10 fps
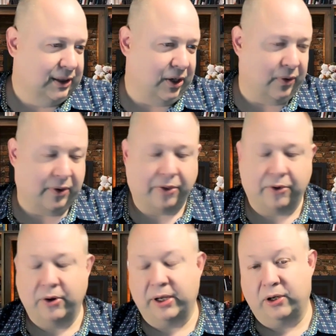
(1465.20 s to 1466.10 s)

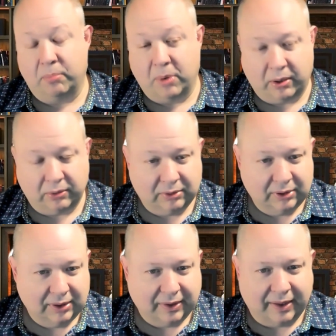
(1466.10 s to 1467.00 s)
30-year model
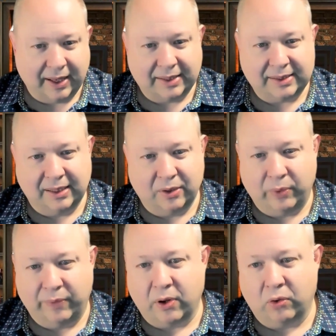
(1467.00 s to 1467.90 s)
that
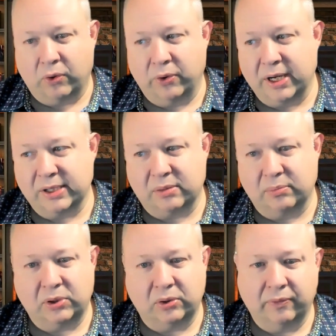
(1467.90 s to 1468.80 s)
we've all grown
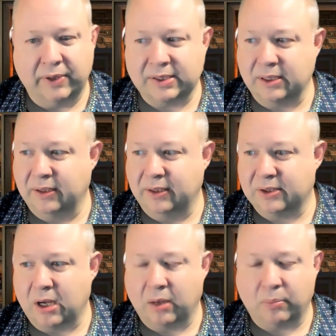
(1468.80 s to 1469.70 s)
accustomed to, investing in the
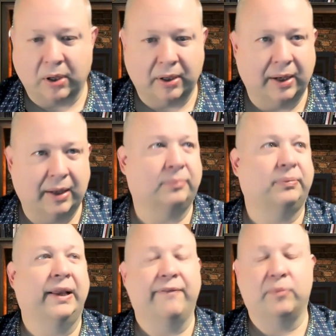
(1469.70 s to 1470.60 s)
stock market at
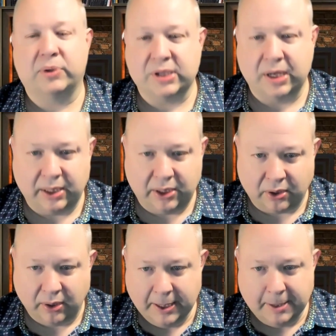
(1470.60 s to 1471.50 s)
11% a
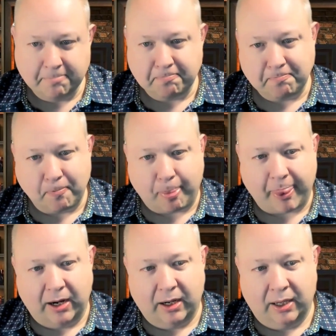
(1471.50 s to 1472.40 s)
year.
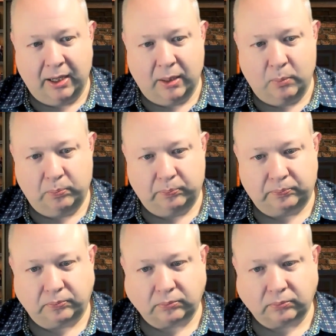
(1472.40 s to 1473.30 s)
Um,
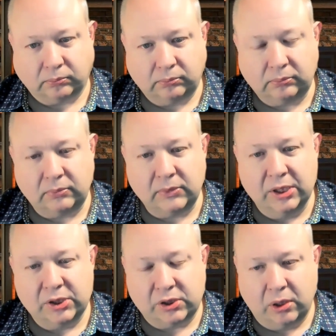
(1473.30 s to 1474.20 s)

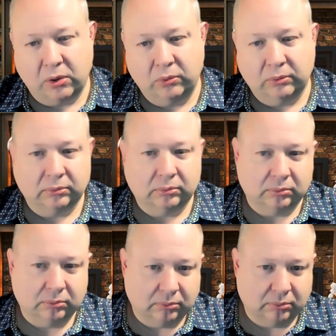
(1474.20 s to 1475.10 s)
so
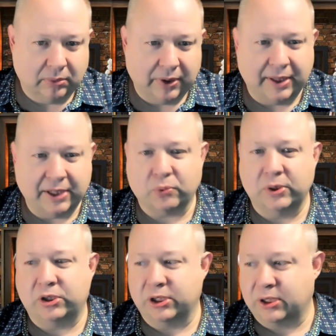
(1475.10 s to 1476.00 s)
this
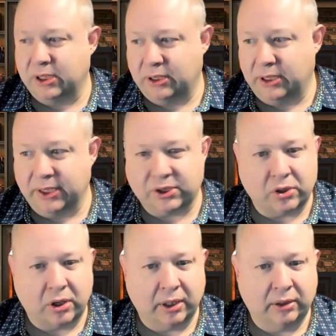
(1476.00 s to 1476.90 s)
one just did get
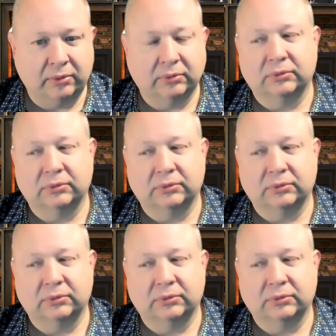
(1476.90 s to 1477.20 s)
started.